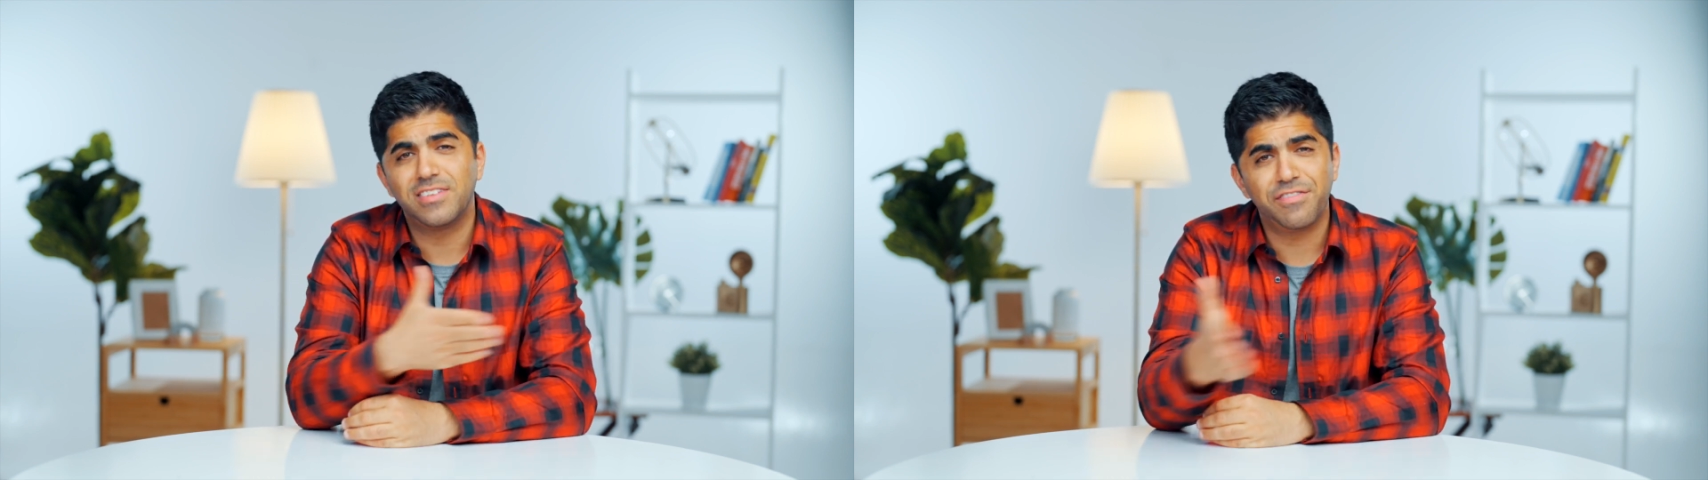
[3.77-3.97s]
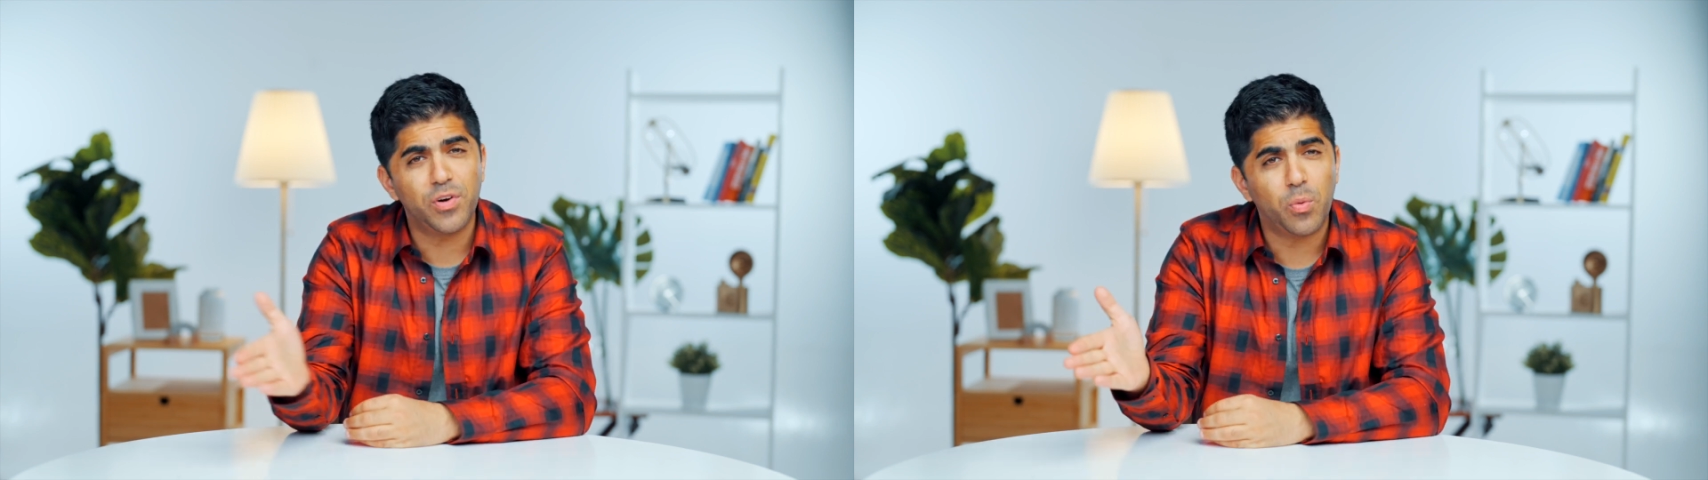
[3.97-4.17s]

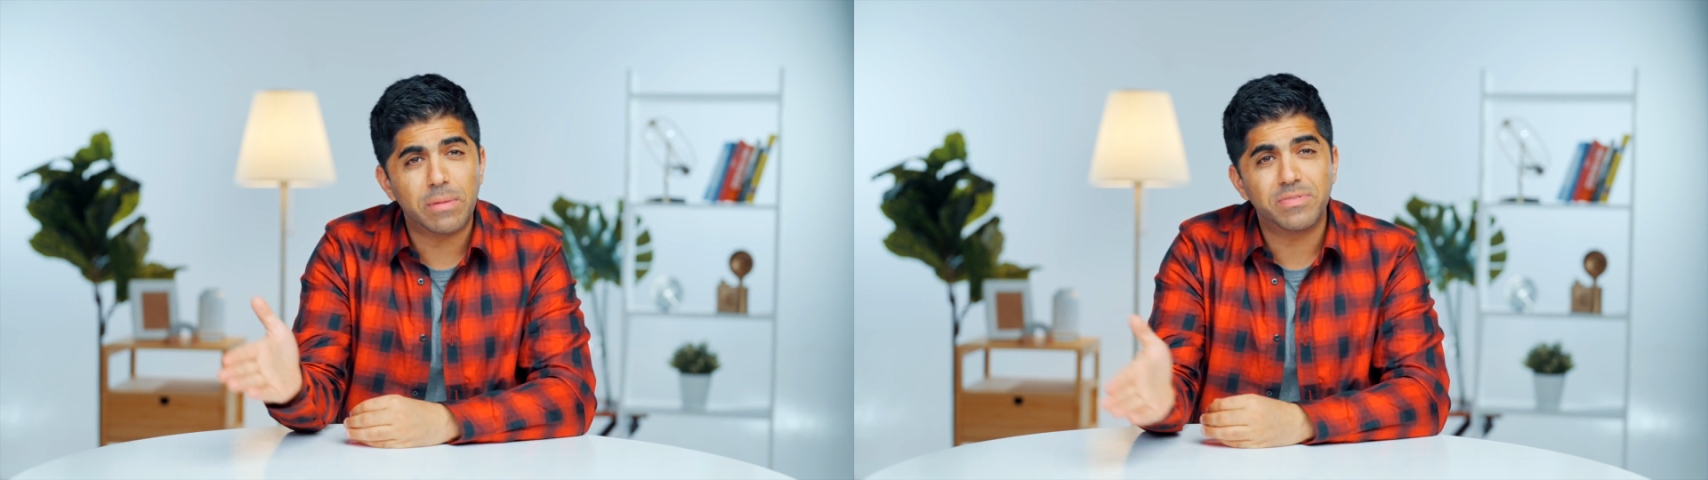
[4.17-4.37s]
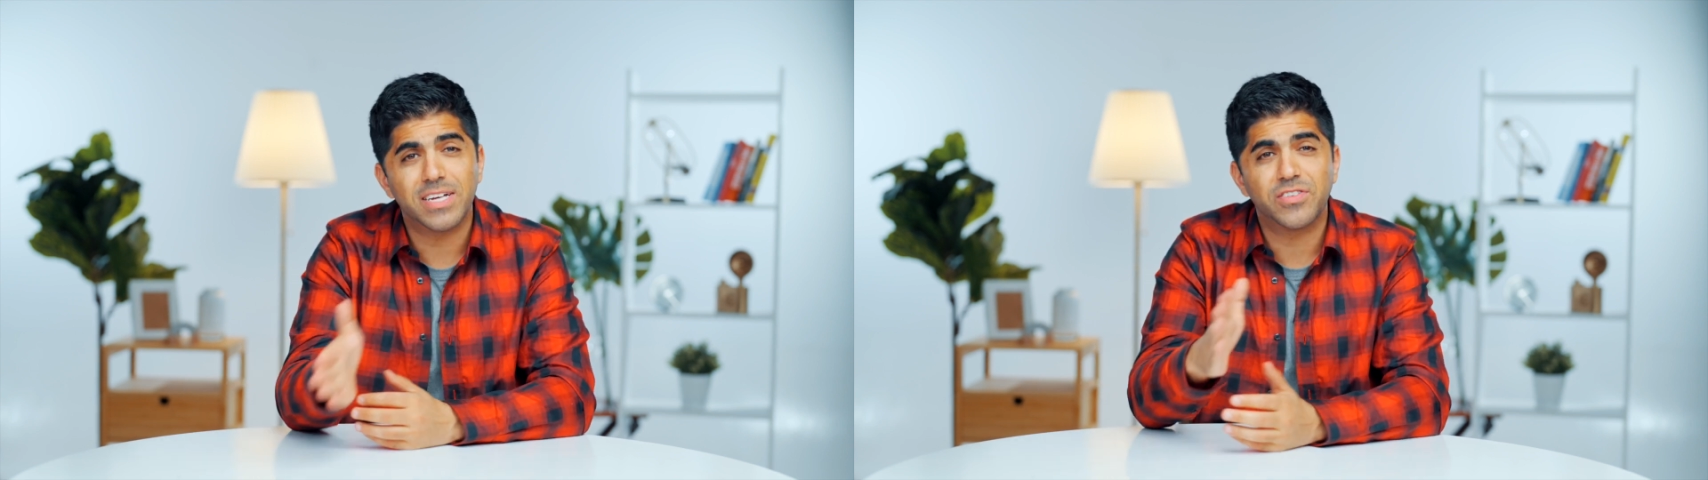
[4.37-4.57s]
different
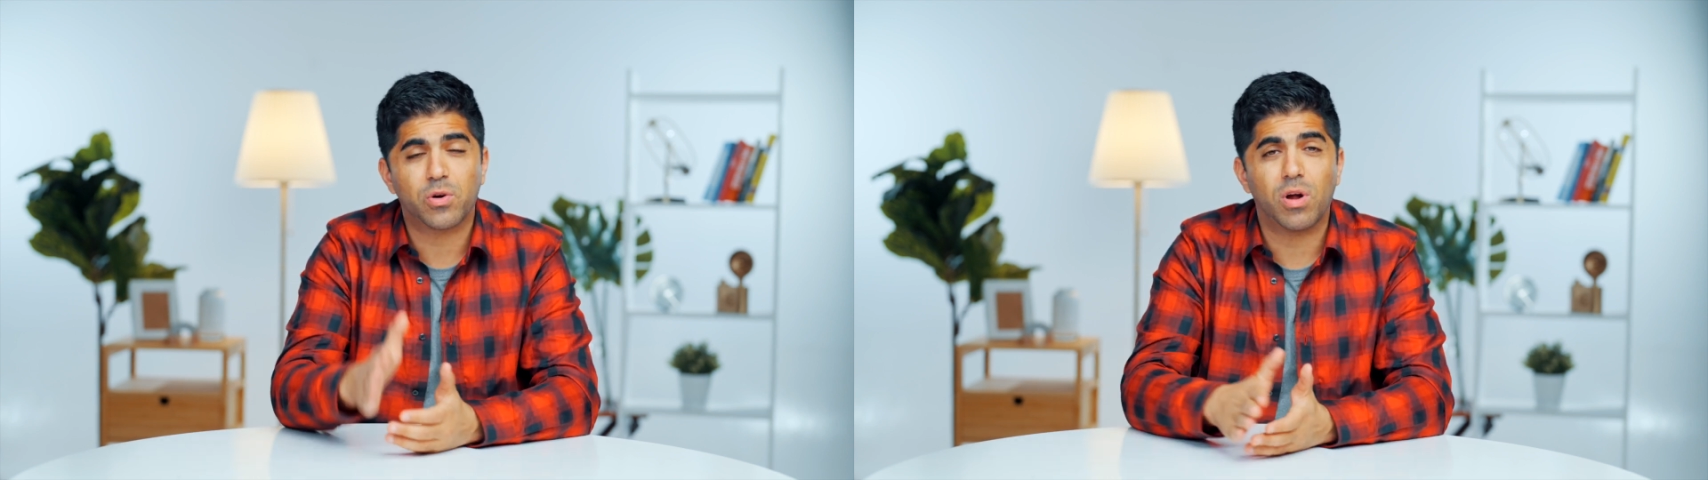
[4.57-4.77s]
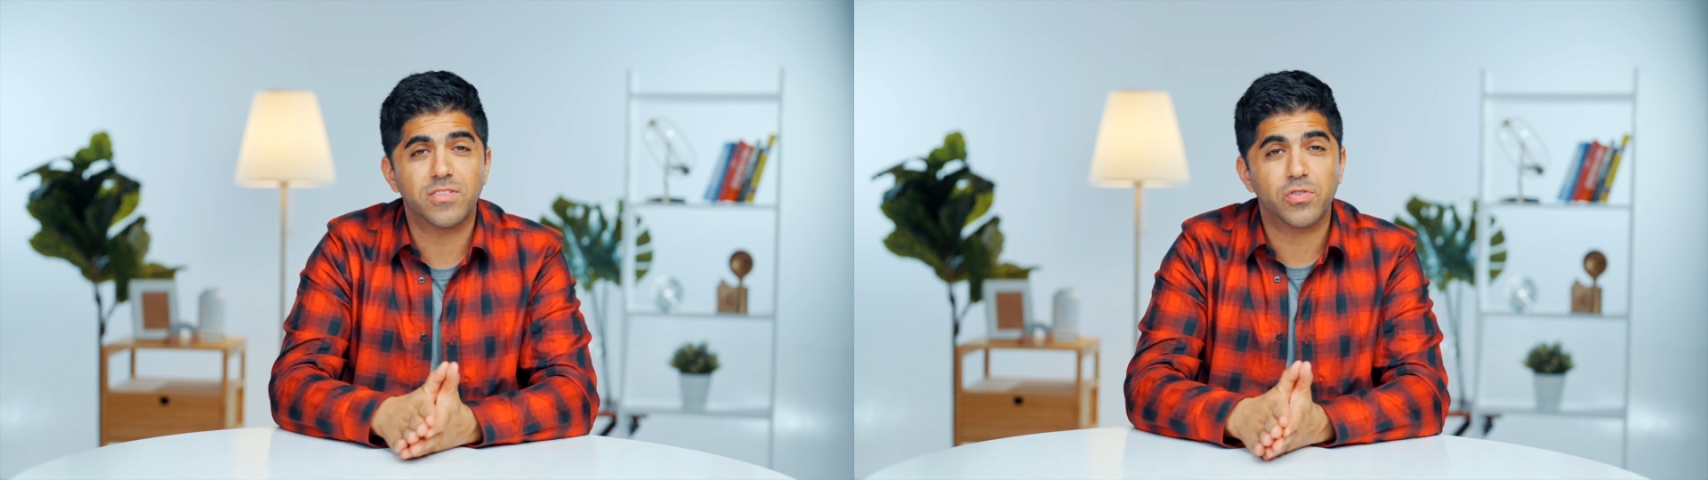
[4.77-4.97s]
websites
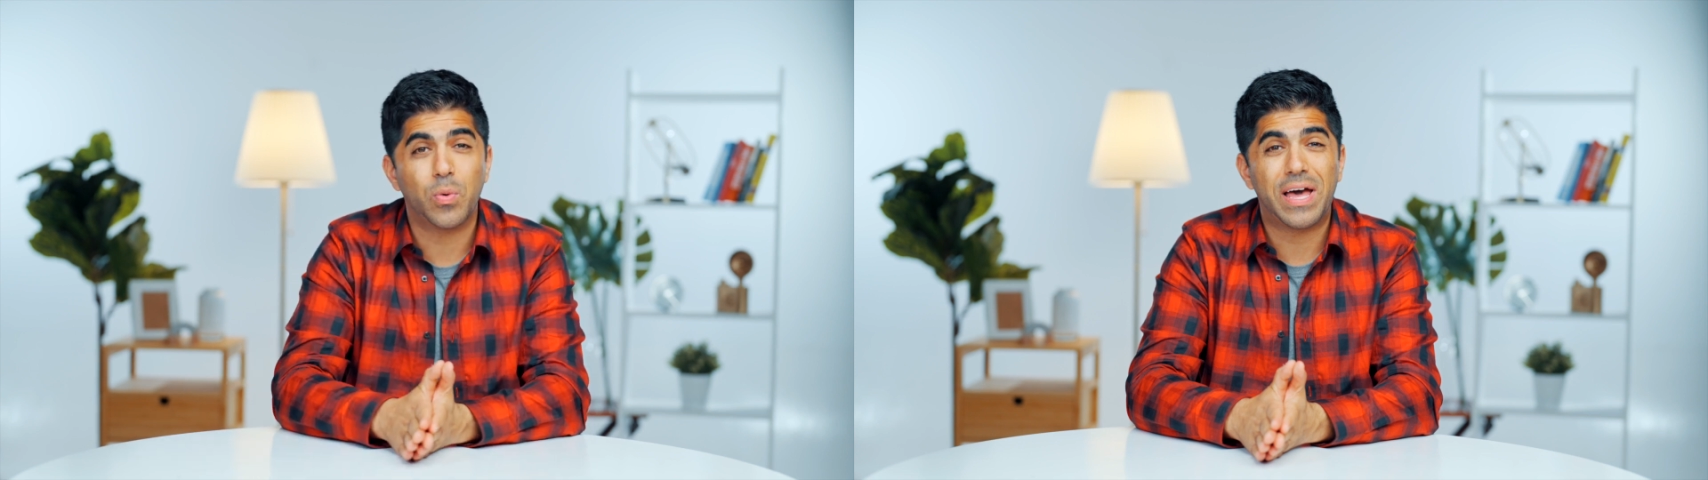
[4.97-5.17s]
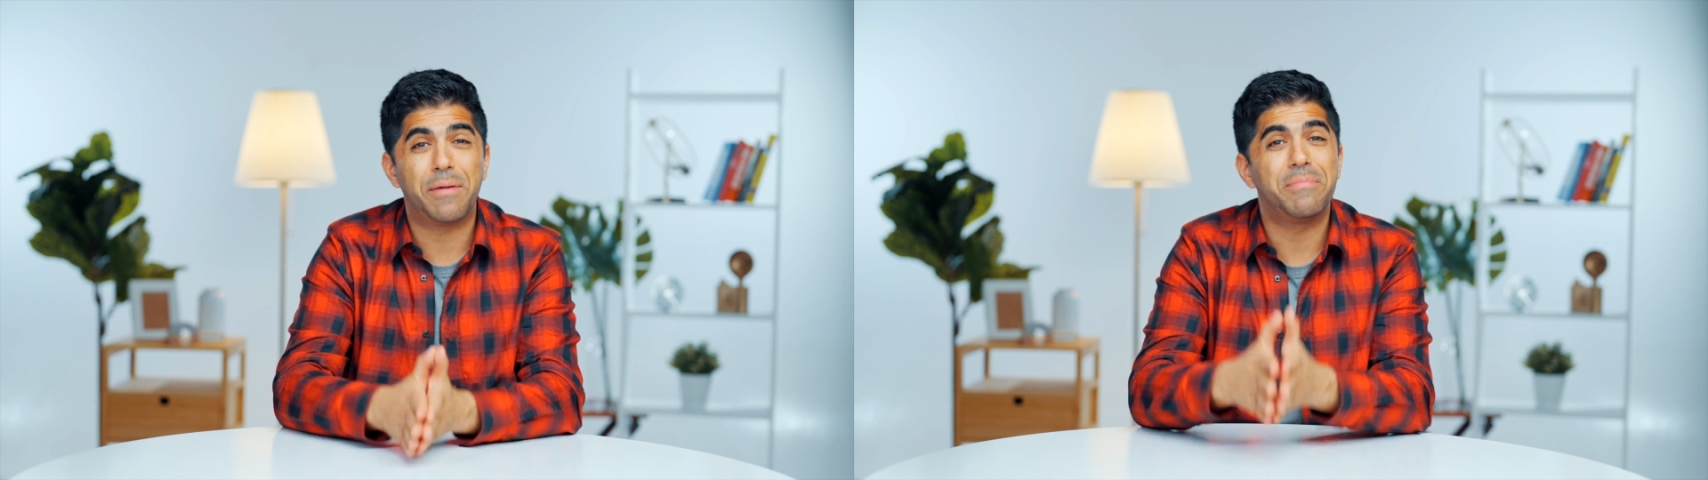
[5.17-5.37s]
across the
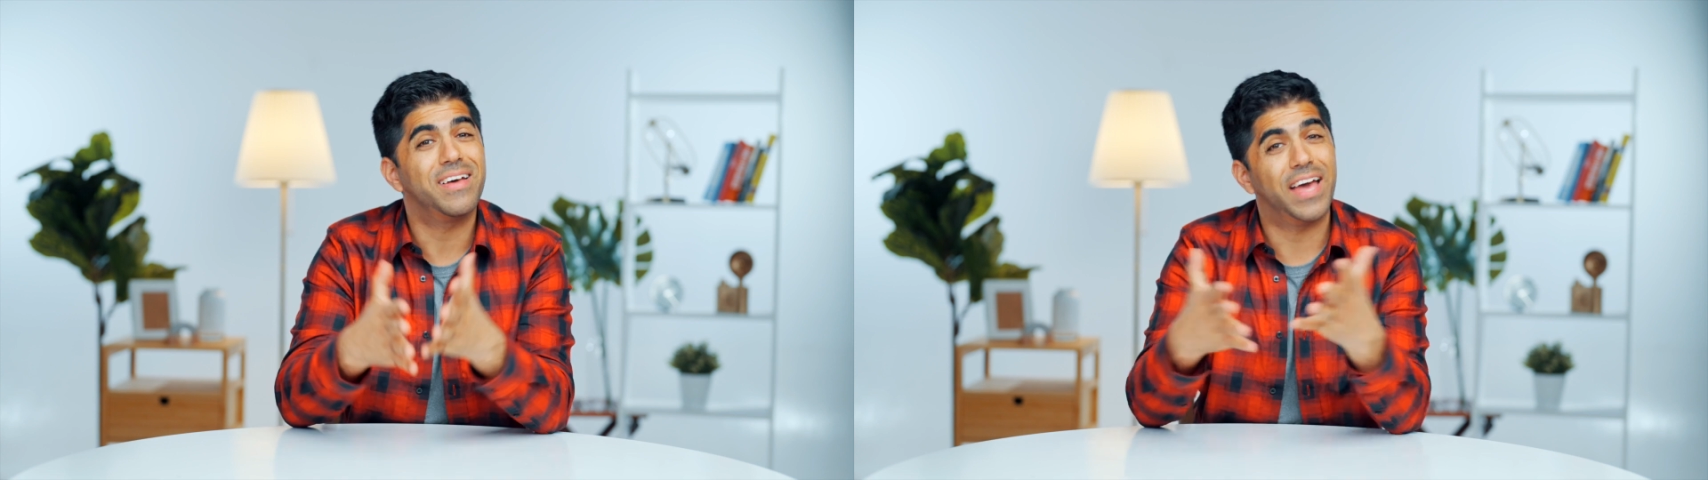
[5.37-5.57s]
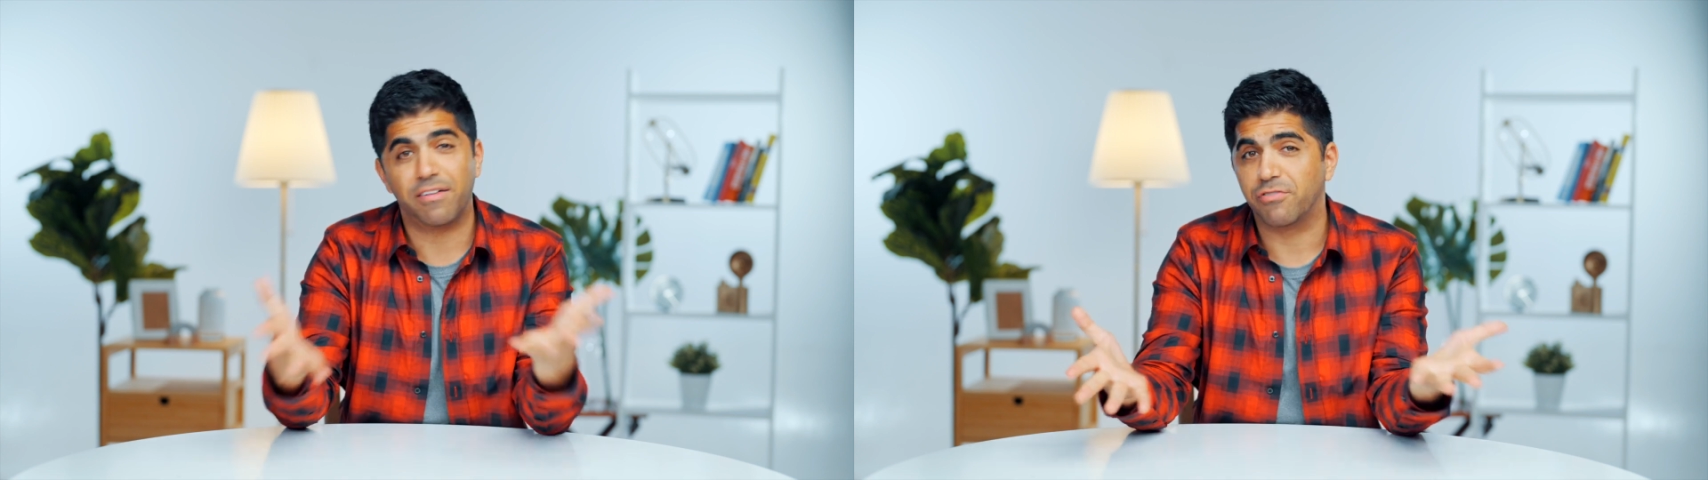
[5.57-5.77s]
web
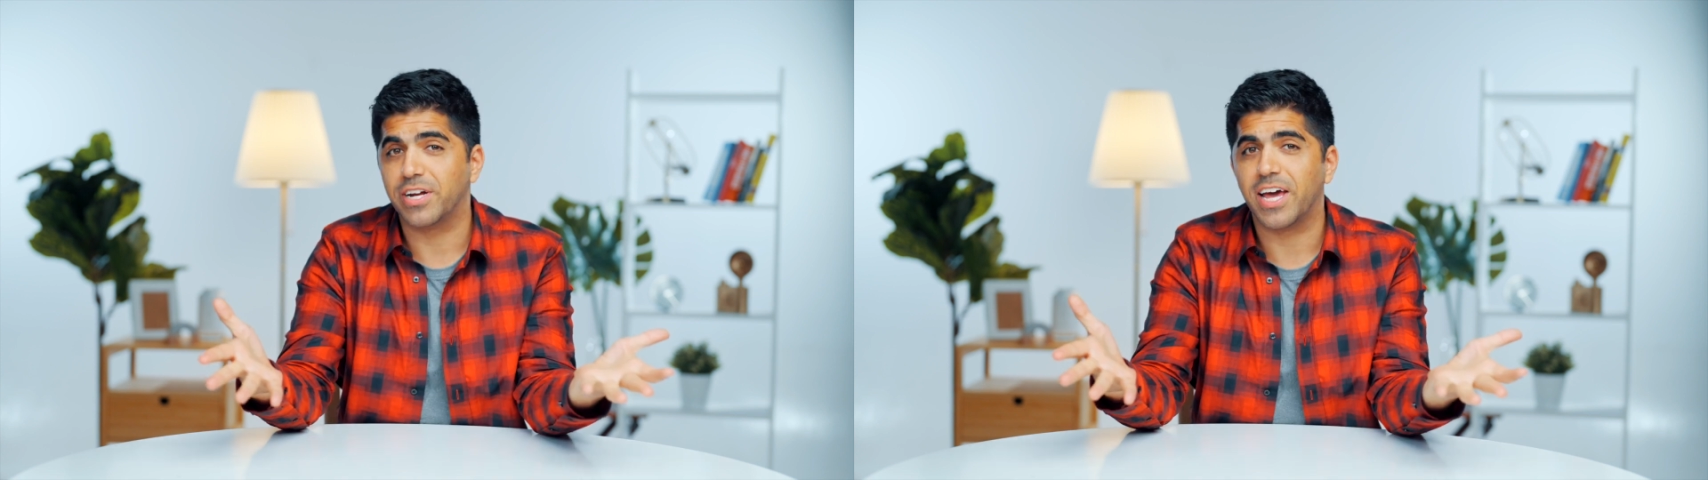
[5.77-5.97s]
every